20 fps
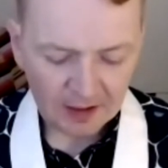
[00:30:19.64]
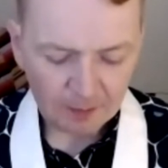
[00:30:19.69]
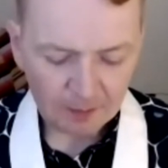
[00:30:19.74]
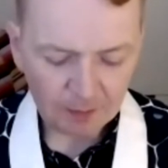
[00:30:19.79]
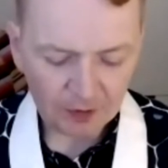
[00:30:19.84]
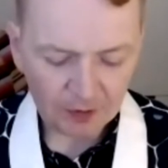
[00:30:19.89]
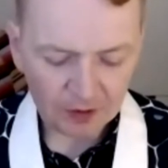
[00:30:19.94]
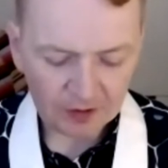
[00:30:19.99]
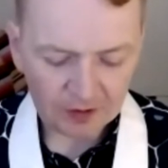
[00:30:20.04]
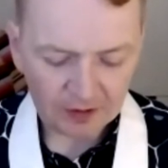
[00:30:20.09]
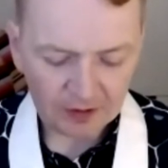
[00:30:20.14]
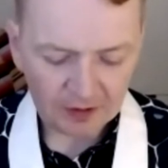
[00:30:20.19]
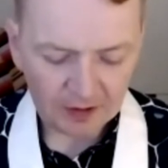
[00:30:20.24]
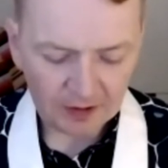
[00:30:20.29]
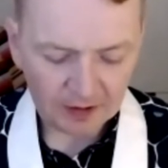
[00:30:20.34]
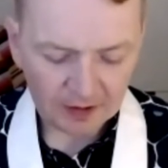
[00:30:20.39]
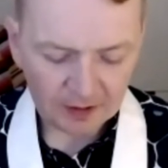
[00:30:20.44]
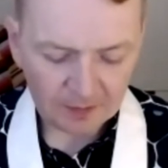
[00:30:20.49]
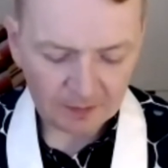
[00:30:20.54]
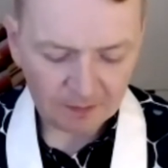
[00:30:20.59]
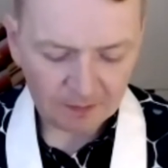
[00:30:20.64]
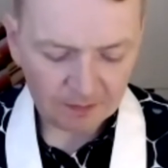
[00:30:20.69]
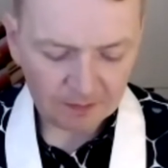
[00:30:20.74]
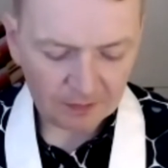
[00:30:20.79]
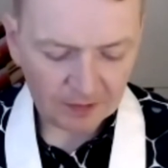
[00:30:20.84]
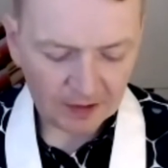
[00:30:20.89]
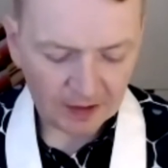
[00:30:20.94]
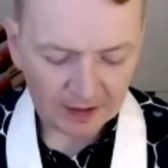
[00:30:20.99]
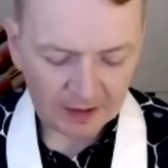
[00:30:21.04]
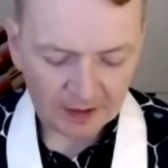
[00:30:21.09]
But
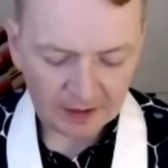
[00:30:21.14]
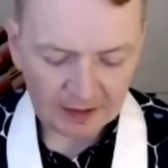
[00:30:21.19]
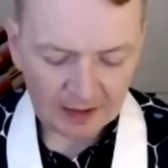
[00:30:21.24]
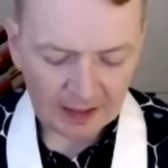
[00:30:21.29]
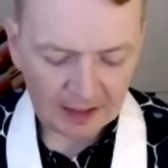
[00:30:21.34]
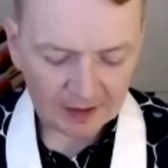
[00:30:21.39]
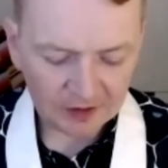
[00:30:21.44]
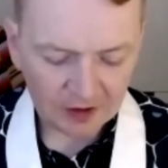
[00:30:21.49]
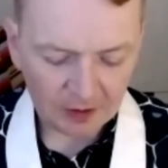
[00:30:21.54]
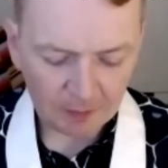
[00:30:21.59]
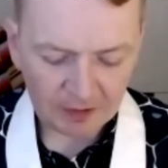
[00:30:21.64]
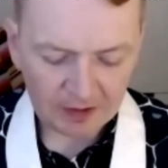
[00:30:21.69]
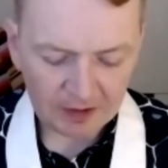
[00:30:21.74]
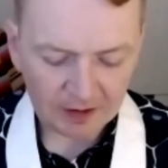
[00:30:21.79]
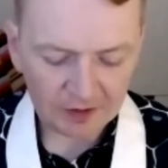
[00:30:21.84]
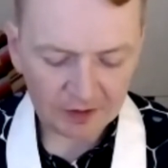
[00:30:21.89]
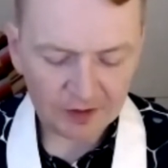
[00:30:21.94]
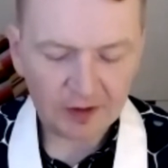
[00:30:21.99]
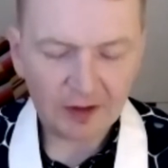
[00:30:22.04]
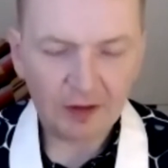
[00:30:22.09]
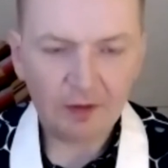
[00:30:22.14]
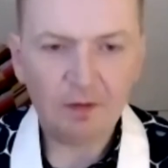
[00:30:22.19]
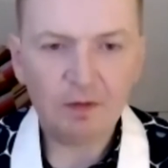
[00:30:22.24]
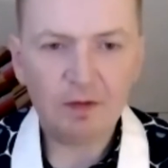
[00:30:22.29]
like in the last couple of years,